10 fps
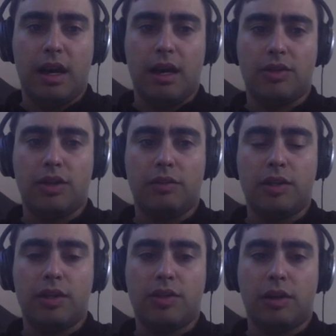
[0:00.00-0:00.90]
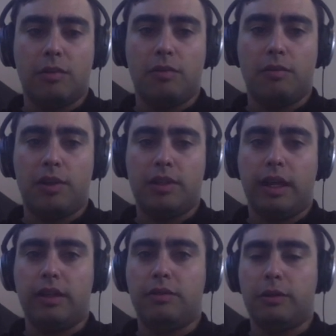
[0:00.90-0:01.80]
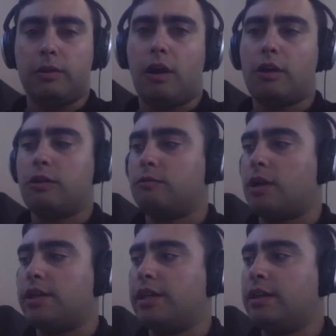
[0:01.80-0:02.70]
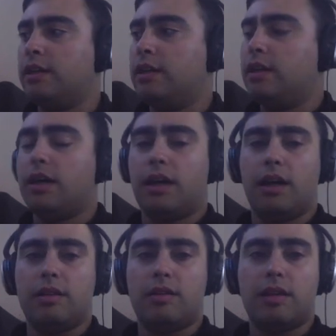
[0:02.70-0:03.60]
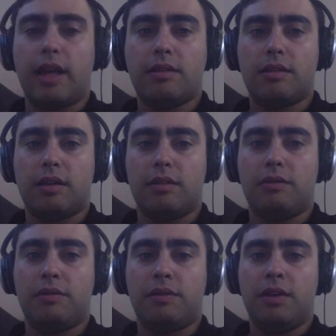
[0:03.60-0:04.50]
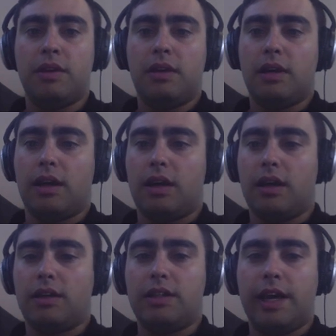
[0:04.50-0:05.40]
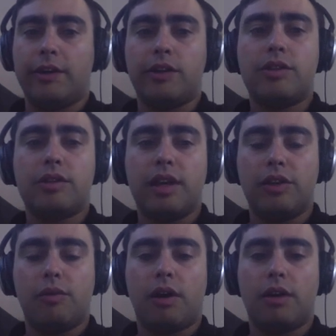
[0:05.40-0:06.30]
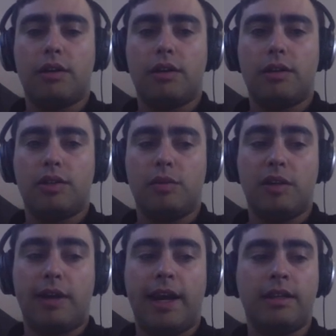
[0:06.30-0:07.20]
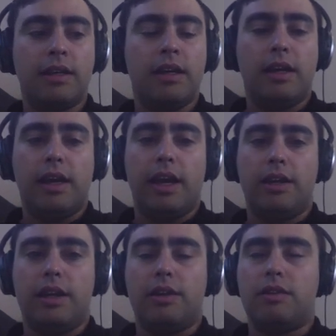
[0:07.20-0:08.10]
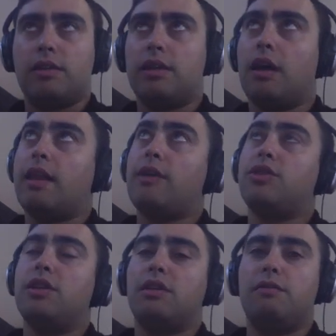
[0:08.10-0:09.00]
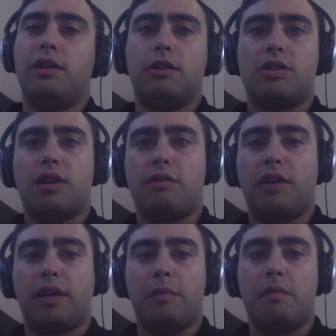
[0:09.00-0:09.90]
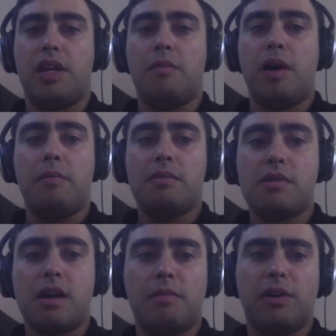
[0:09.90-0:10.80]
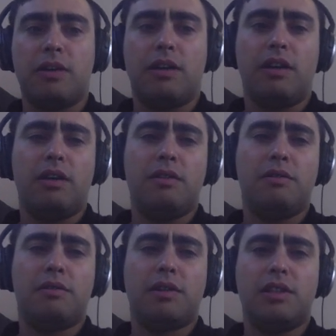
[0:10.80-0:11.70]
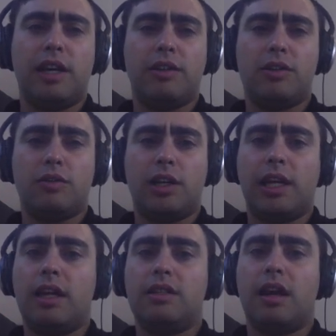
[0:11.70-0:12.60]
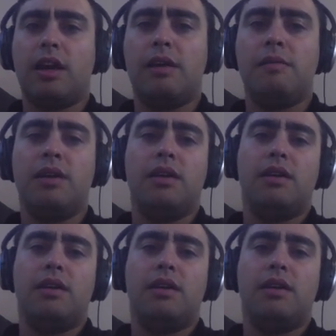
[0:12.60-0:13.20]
Services are intended for longer running sets of containers that you want to be ran. And it allows you to configure stuff like minimum number of containers running at a time,